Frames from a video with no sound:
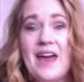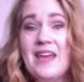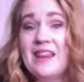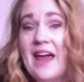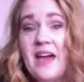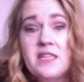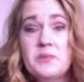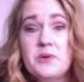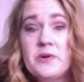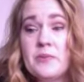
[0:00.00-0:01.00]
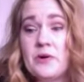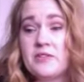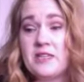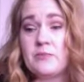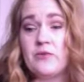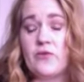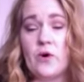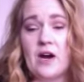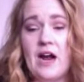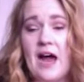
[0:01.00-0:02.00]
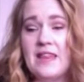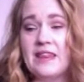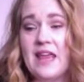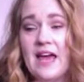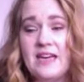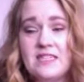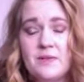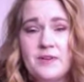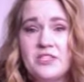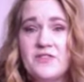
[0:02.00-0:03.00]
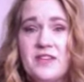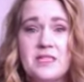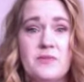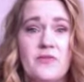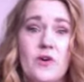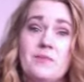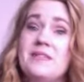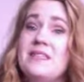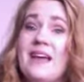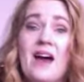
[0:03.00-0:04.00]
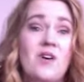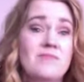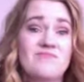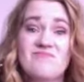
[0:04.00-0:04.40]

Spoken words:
liked Premier Protein before. I liked a bunch of things before, but now